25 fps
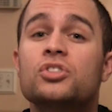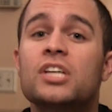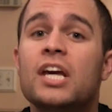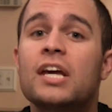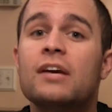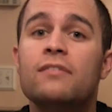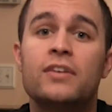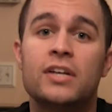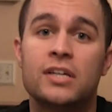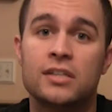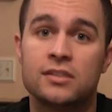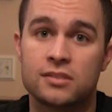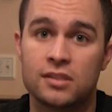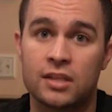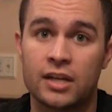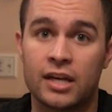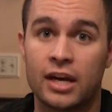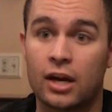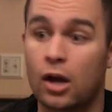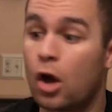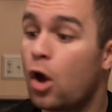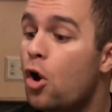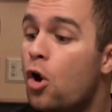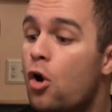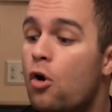savings
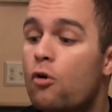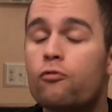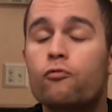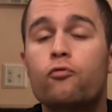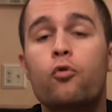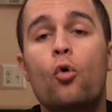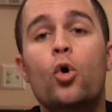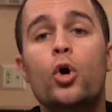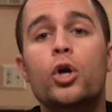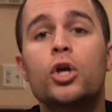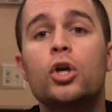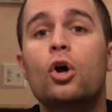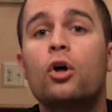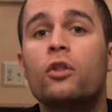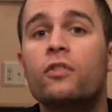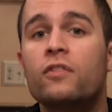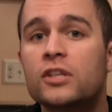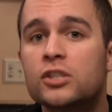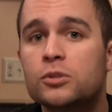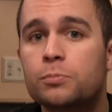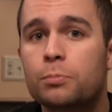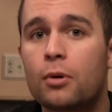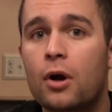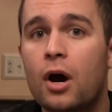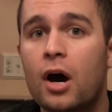link for you on
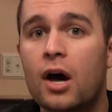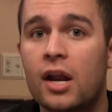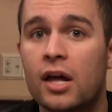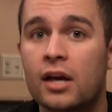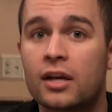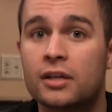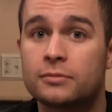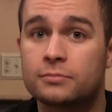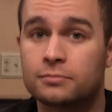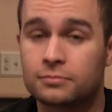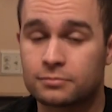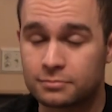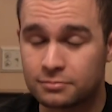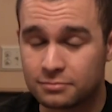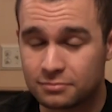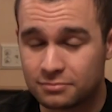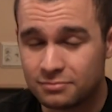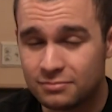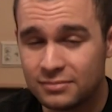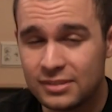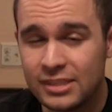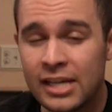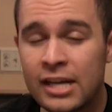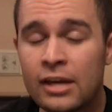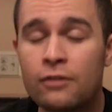this product.
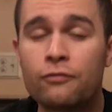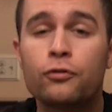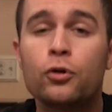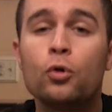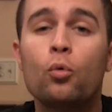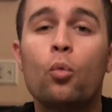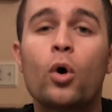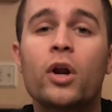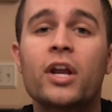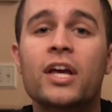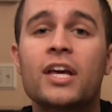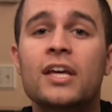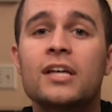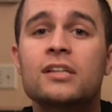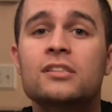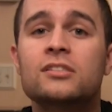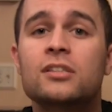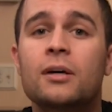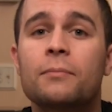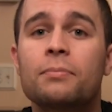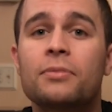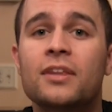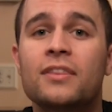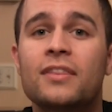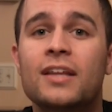If you want to get
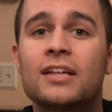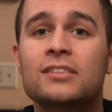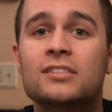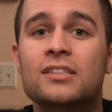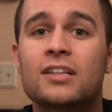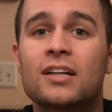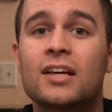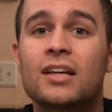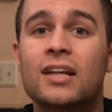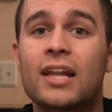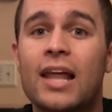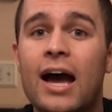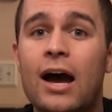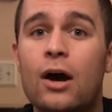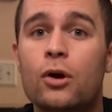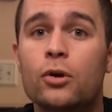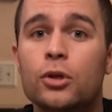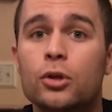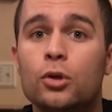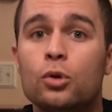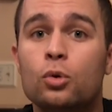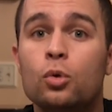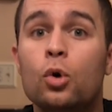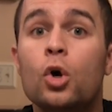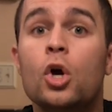something that's going to allow
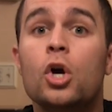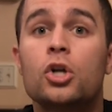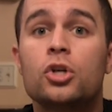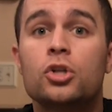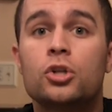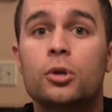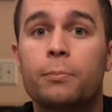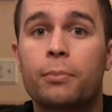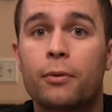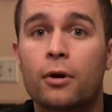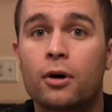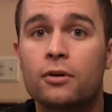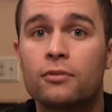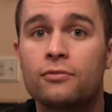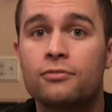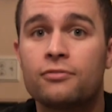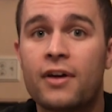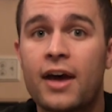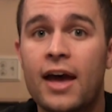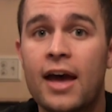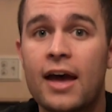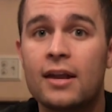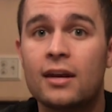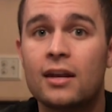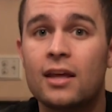you to burn
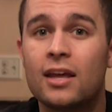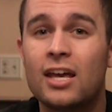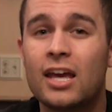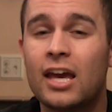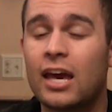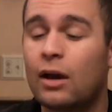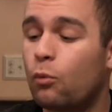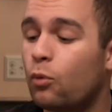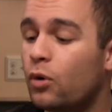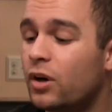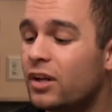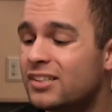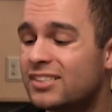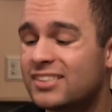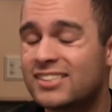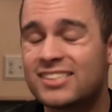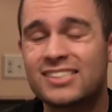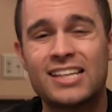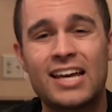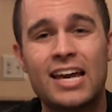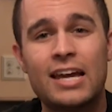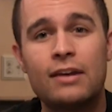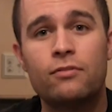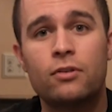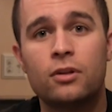fat and want to
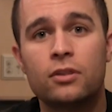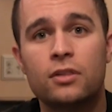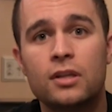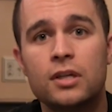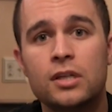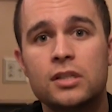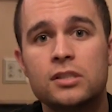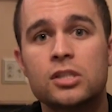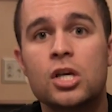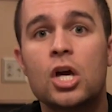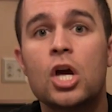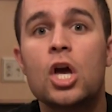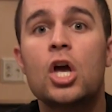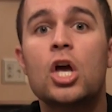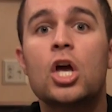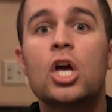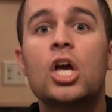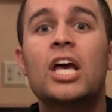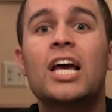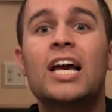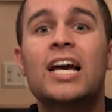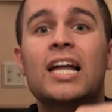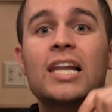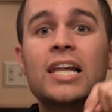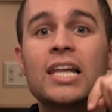save on this,
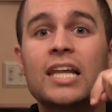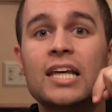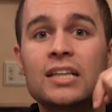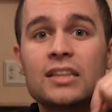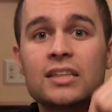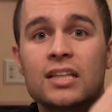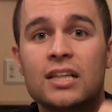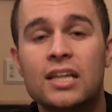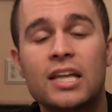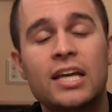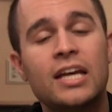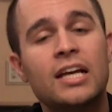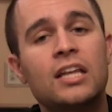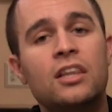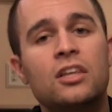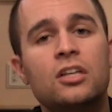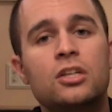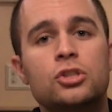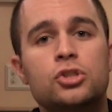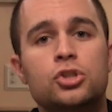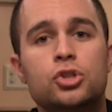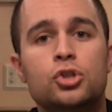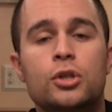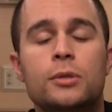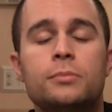click the link in the
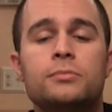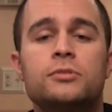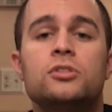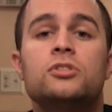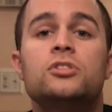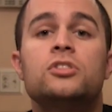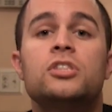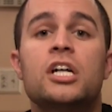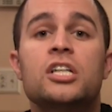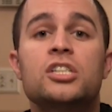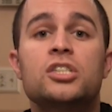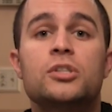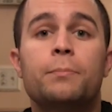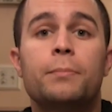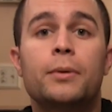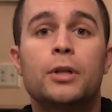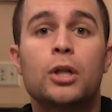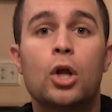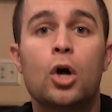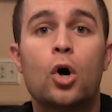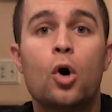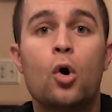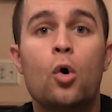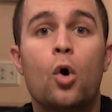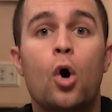description section
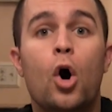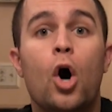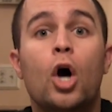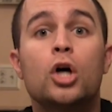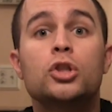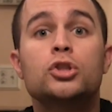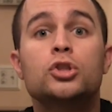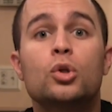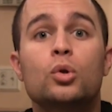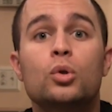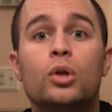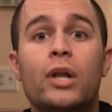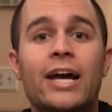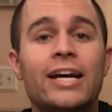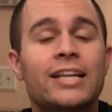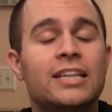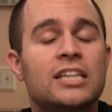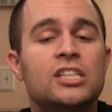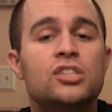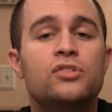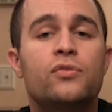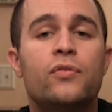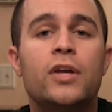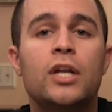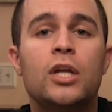below. Also, like
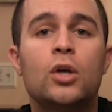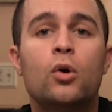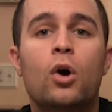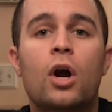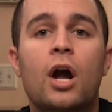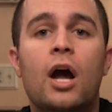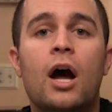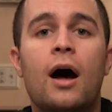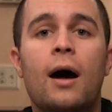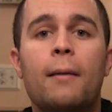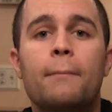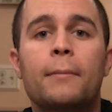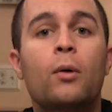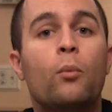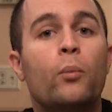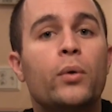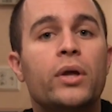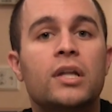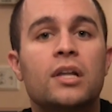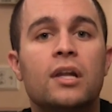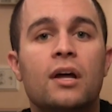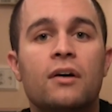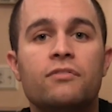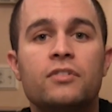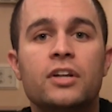this video and comment.
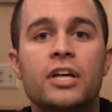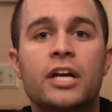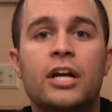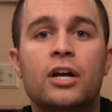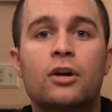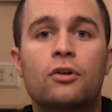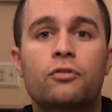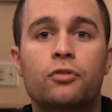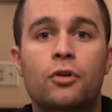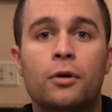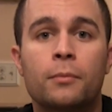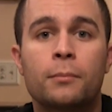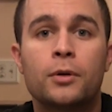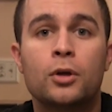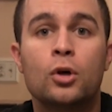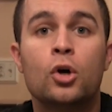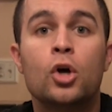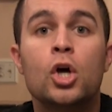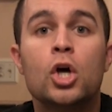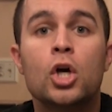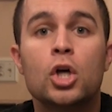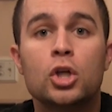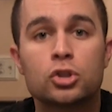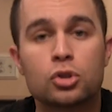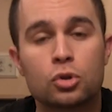We'd love to hear from you.
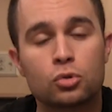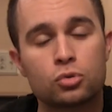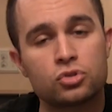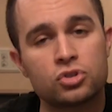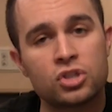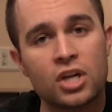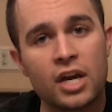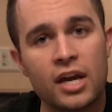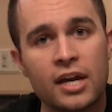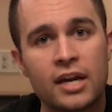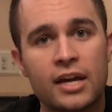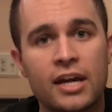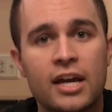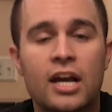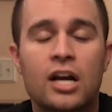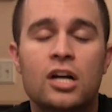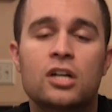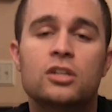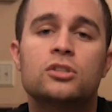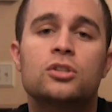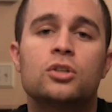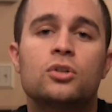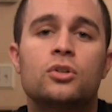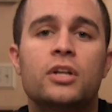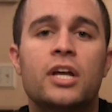So take care
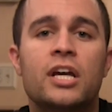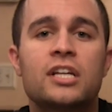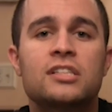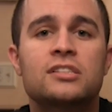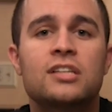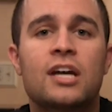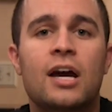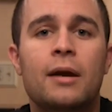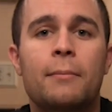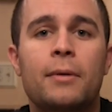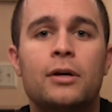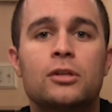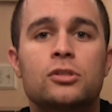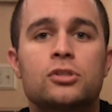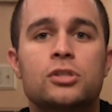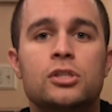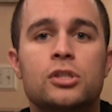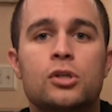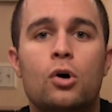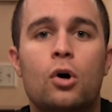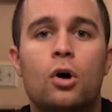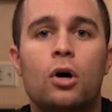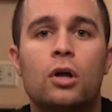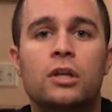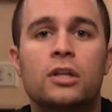until next time. I'll see
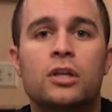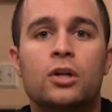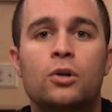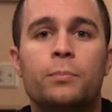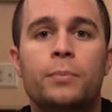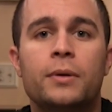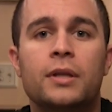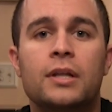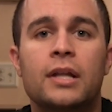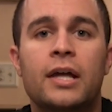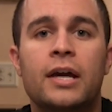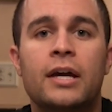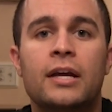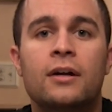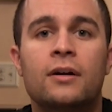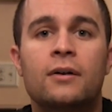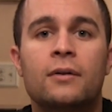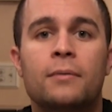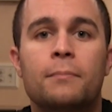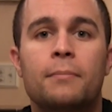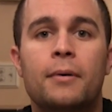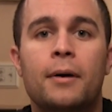you all a little bit later.